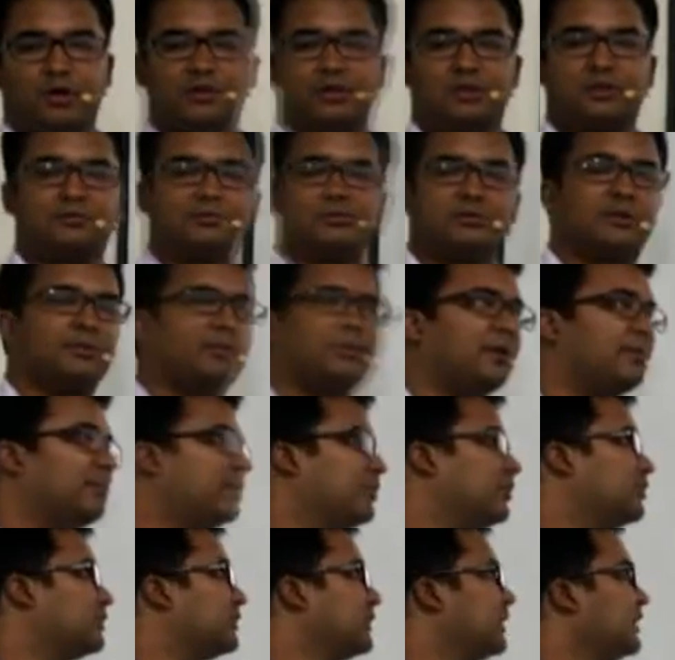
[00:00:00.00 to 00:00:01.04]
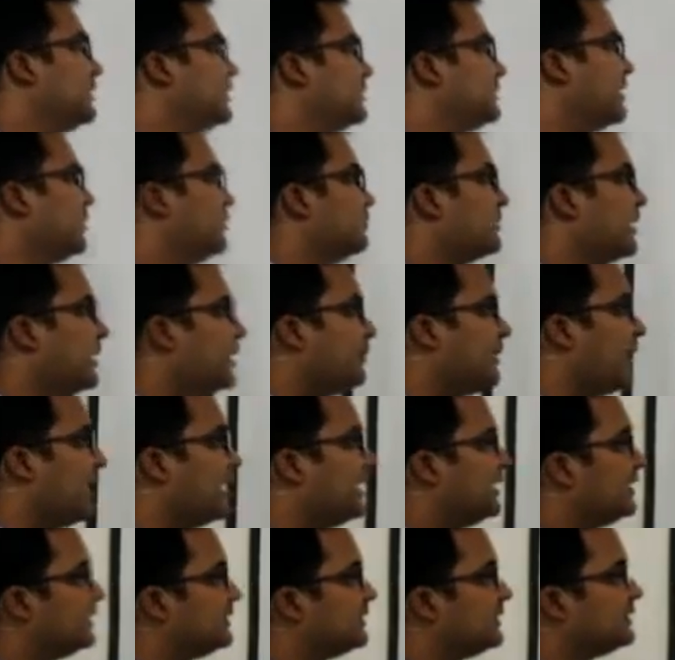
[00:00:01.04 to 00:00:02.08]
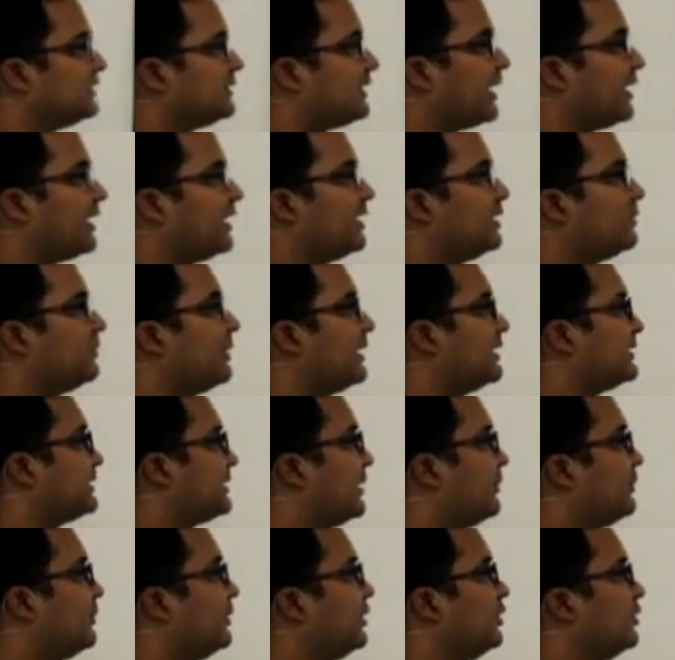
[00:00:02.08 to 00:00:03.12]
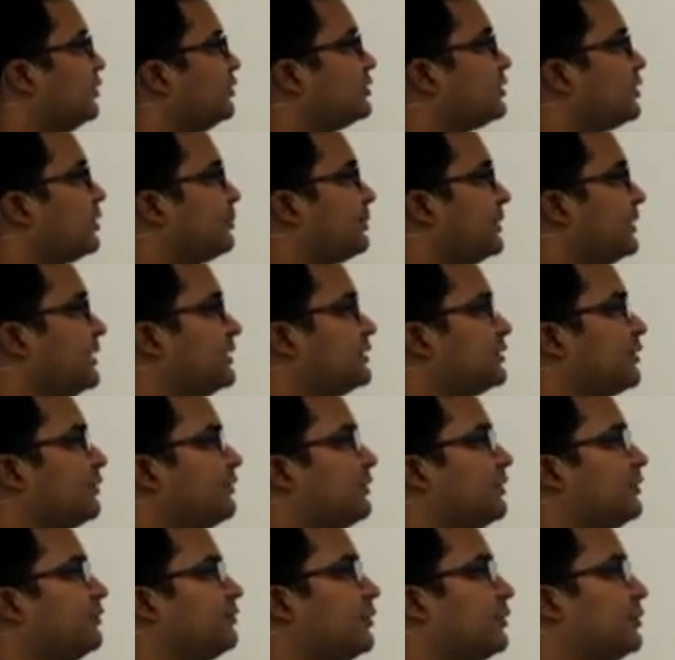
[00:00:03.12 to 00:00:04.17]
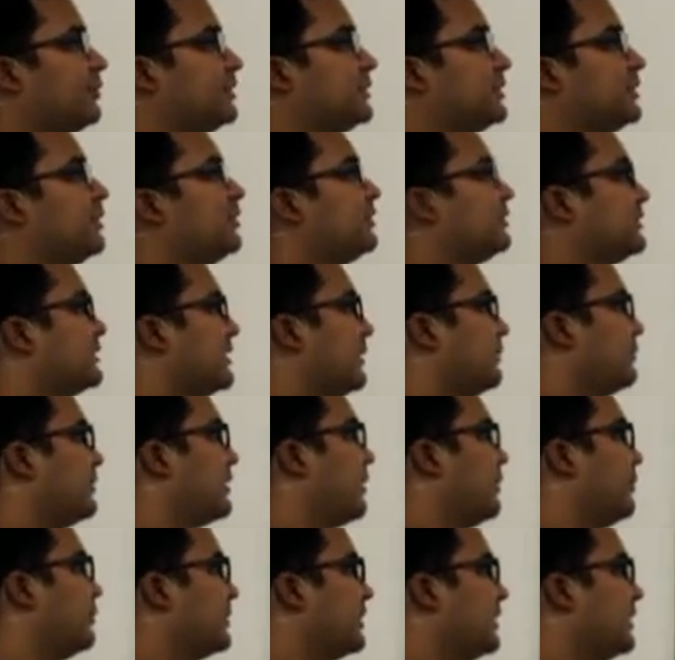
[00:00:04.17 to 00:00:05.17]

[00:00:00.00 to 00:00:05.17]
bottoms-up approach. Sometimes analysis is triggered by some news or piece of information or some